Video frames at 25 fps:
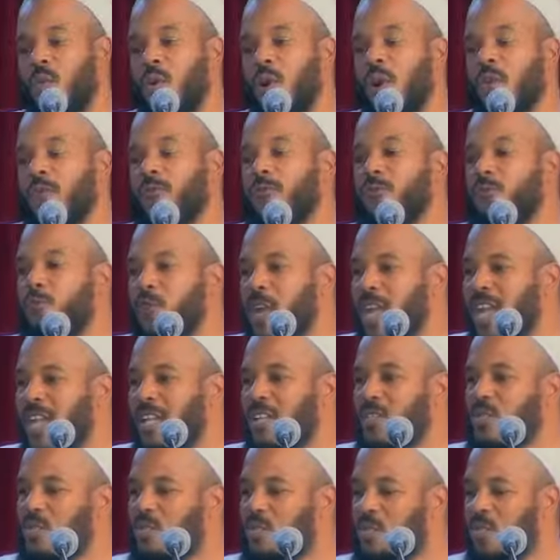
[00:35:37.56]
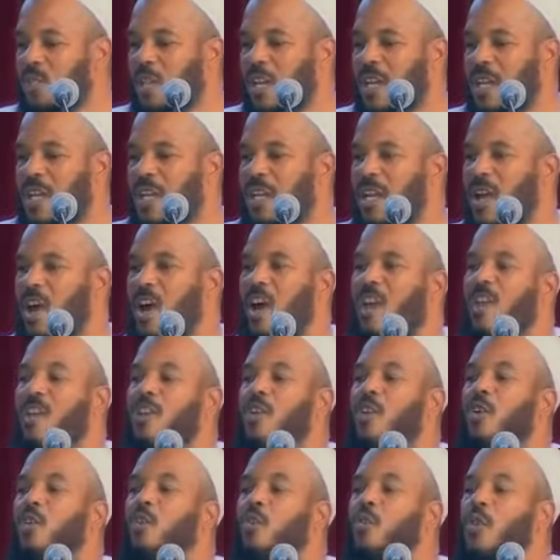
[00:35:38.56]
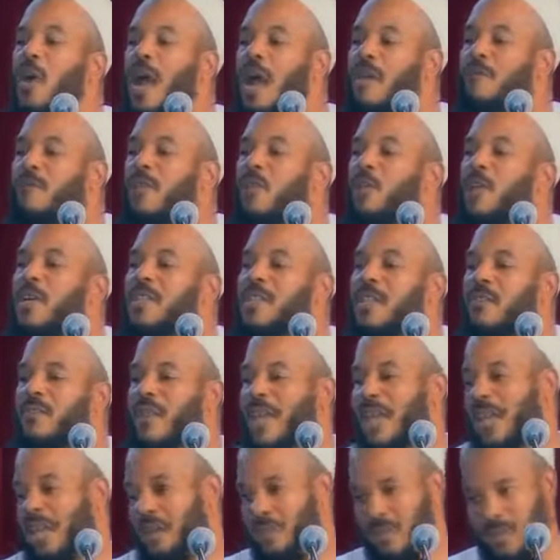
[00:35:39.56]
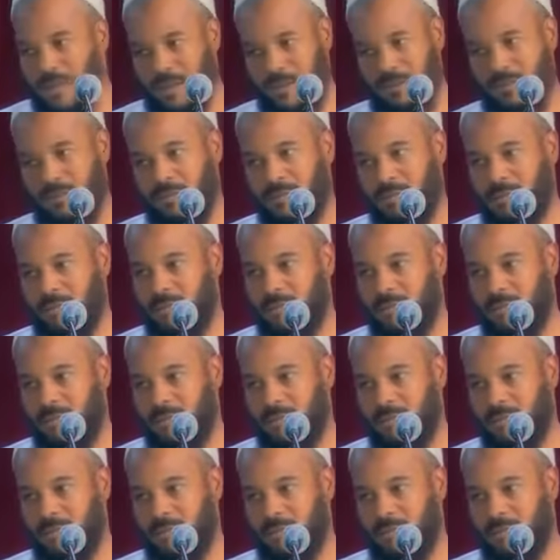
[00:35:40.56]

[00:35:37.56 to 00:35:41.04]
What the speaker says: were free to study under whoever was available.